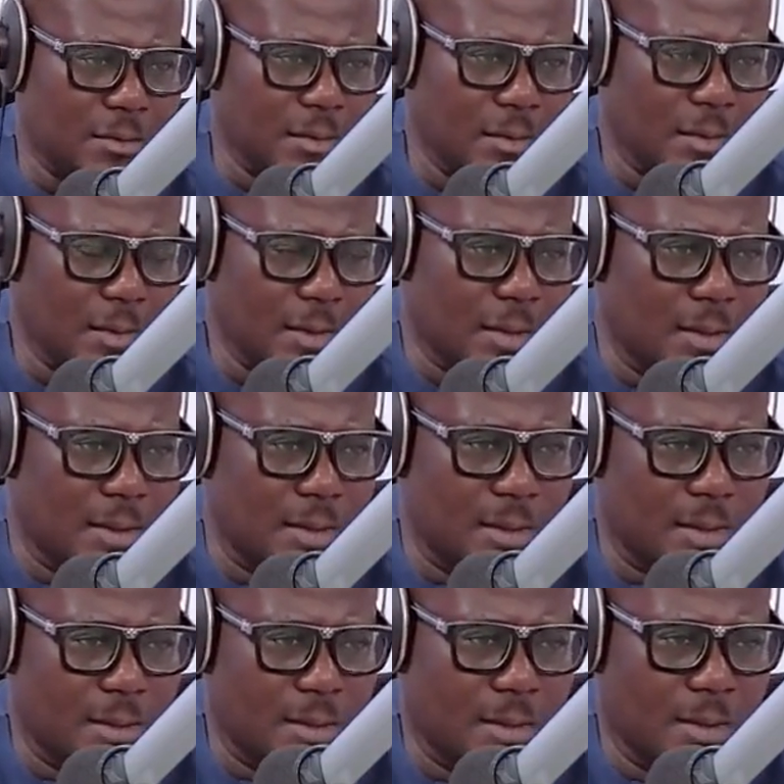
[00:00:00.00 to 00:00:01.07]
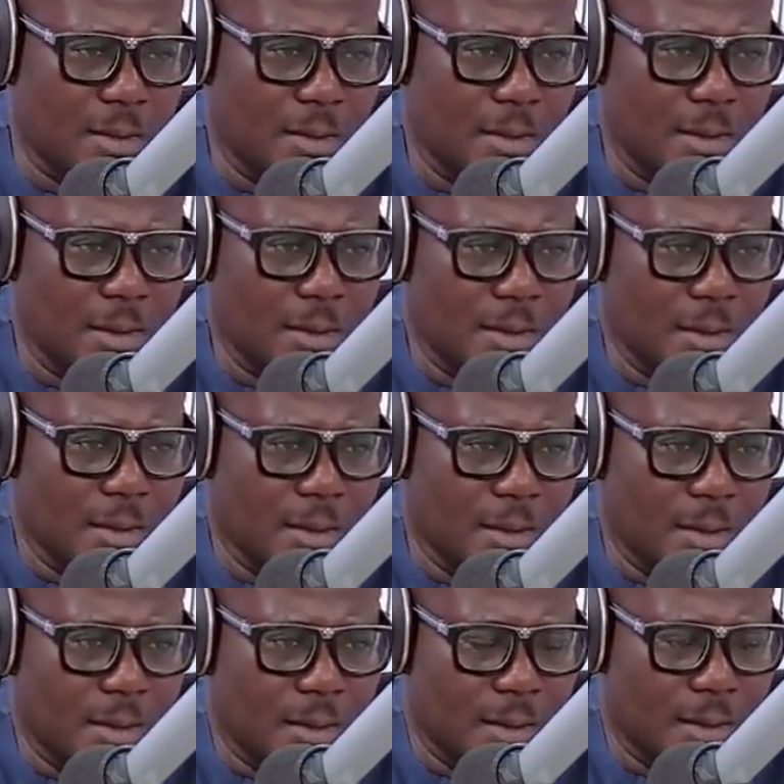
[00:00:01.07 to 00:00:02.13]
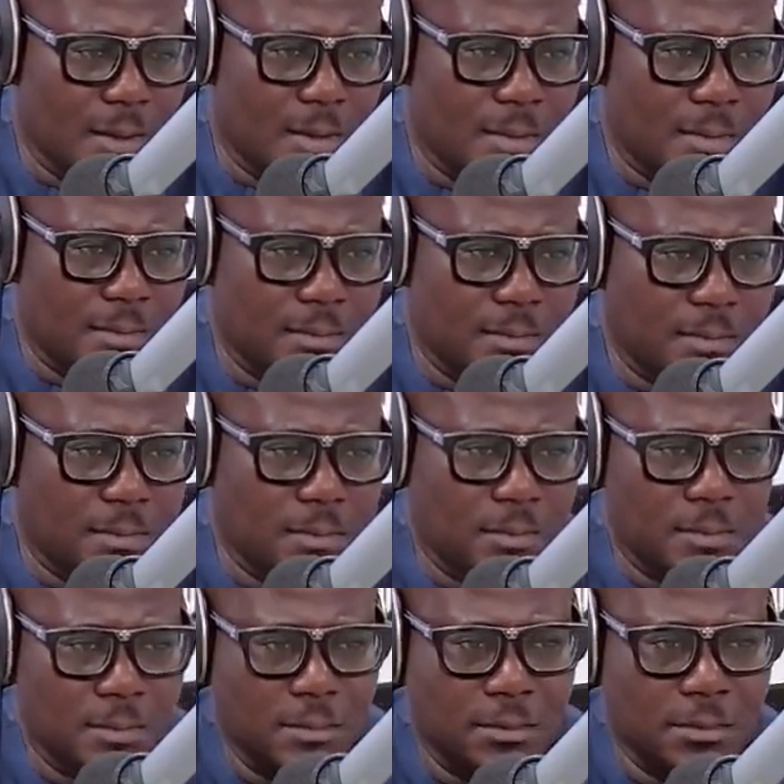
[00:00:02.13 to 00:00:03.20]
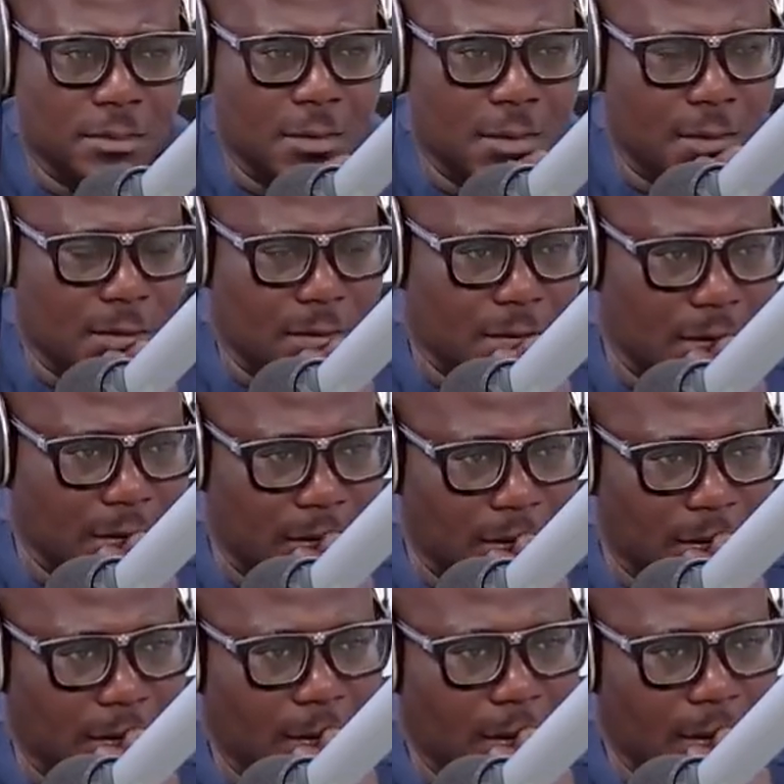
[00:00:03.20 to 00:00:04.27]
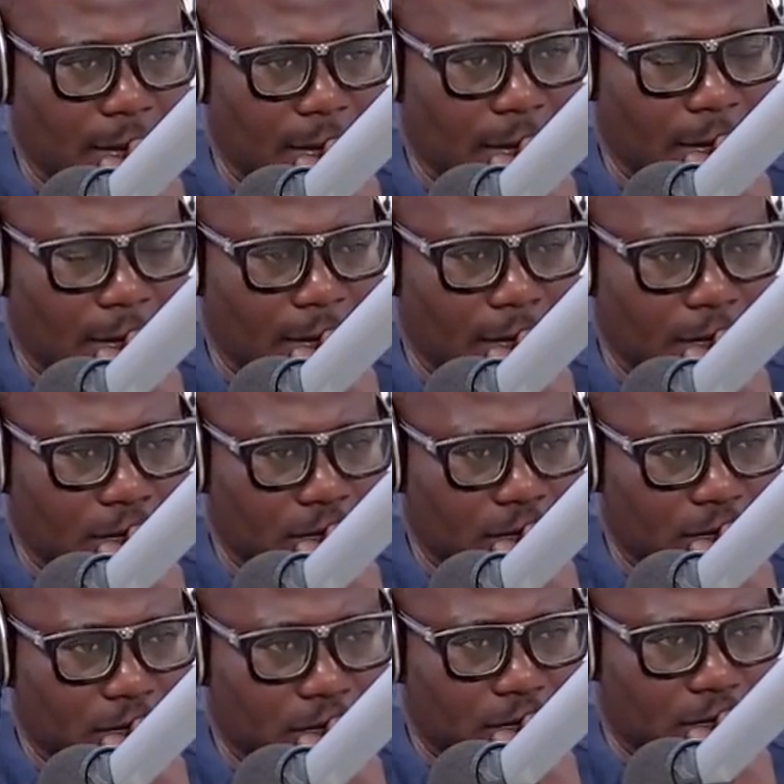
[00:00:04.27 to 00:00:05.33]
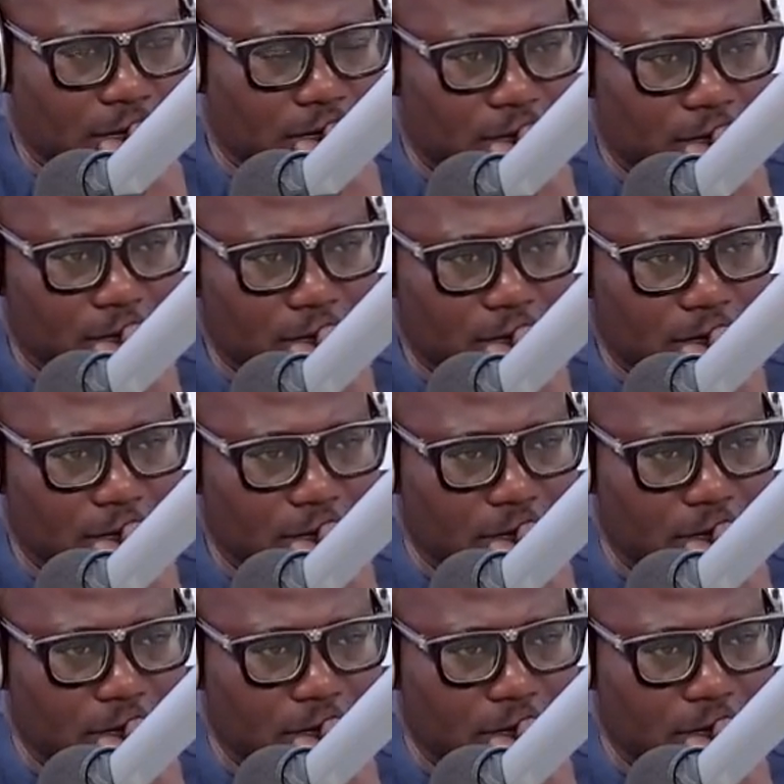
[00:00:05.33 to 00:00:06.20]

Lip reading: No words are spoken by the person on screen.